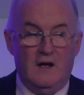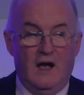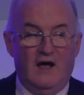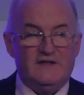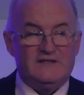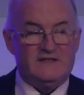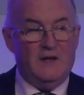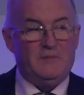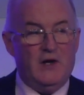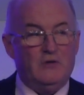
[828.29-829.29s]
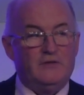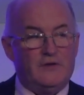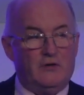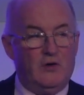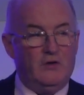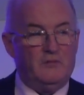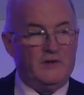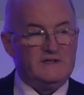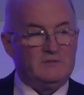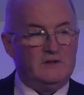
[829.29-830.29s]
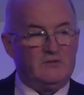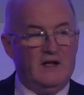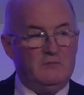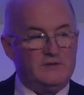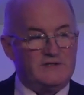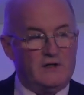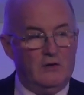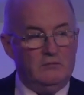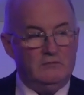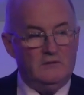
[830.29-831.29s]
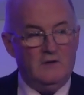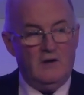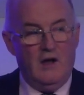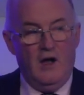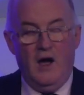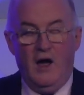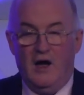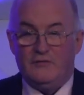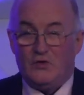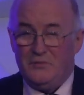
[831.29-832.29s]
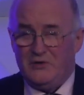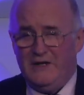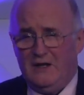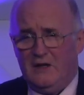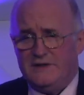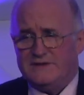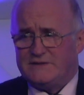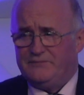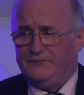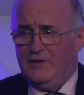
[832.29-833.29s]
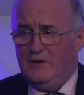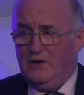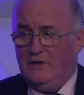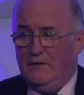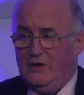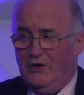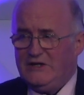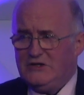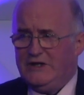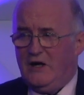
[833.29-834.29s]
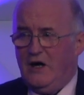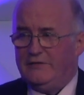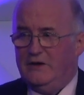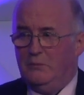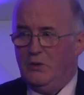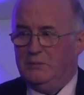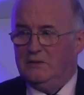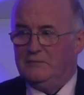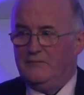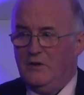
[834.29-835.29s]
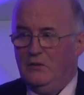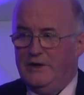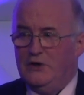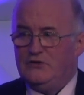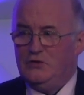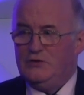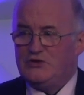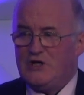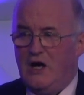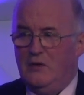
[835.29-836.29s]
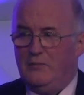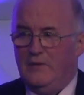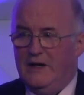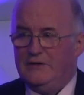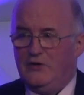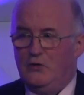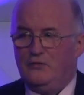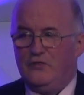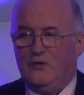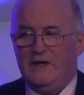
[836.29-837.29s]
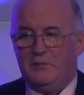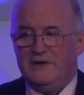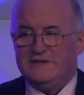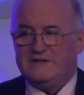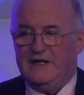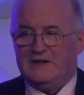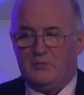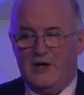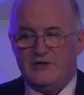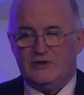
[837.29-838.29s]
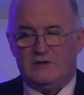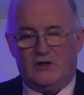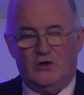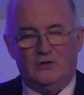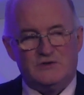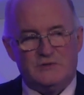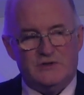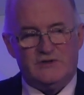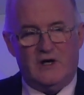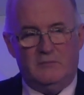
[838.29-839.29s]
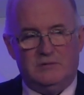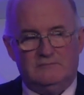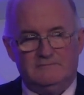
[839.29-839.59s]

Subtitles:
Having stepped out of the role of principal 12 months ago, I've come to realise you're actually caught in a bubble where you're doing the job and don't fully appreciate the pressure that goes with the job.